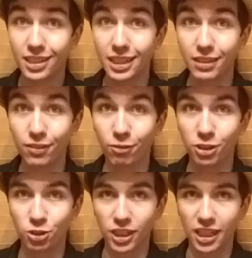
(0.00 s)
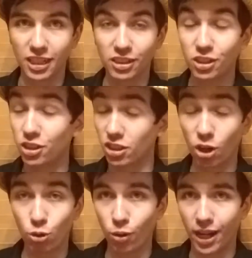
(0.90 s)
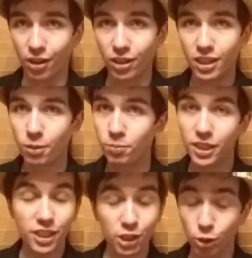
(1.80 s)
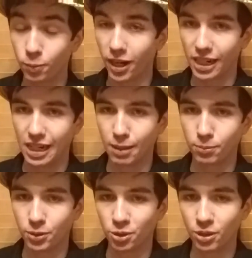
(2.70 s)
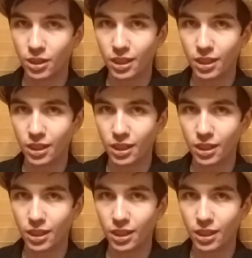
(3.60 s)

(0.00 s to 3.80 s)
even when drinking it so well, pure pineapple.